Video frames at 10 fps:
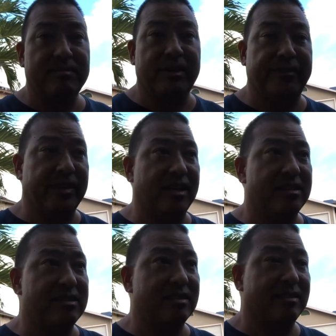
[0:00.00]
If it
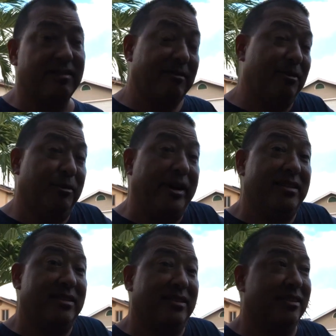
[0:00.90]
does,
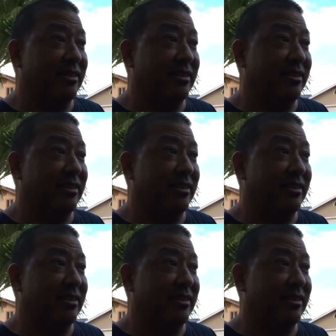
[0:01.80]
great.